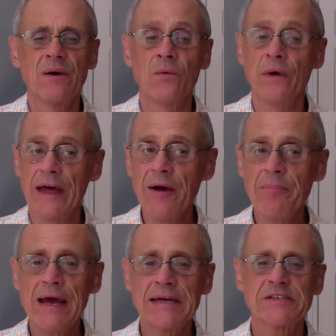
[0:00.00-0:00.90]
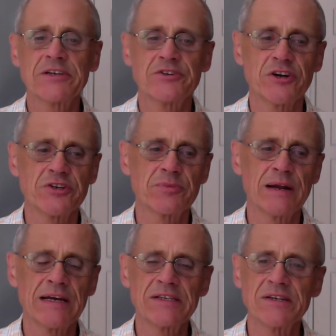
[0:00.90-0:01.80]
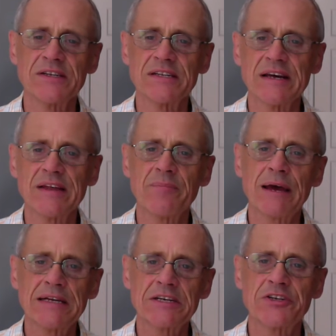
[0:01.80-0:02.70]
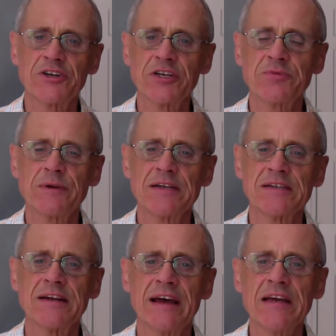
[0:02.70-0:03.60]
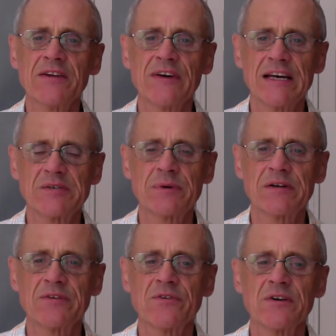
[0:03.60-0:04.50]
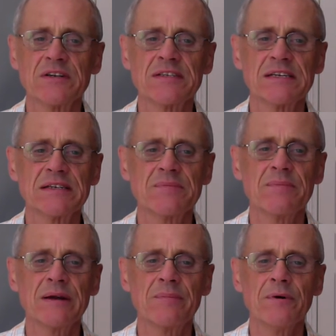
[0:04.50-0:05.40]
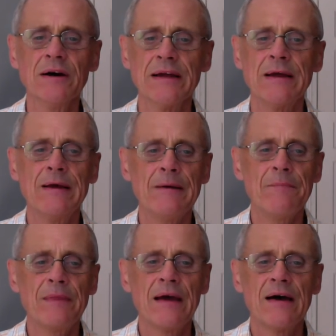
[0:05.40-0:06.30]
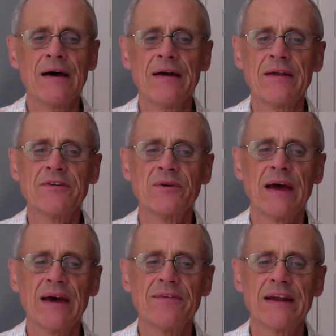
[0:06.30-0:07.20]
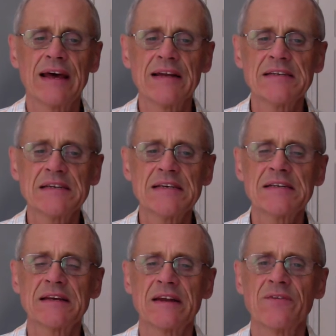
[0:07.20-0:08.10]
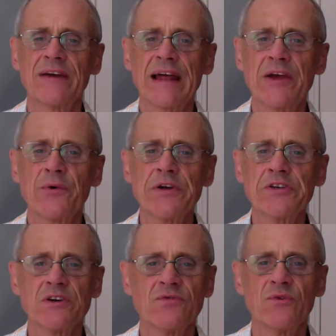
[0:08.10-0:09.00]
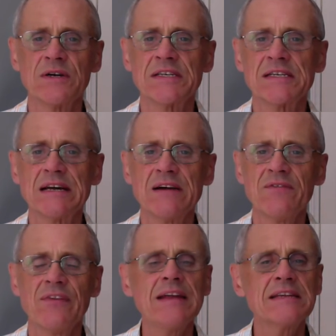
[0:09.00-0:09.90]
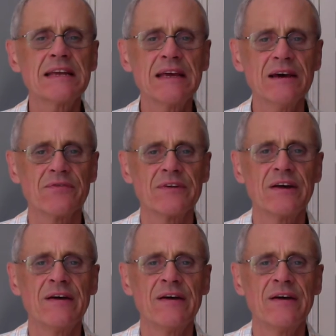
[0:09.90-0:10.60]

without passing judgment, I should say. The passing judgment is the negative aspect of criticism. But boy, to have analysis and evaluation of oneself, that's a gift.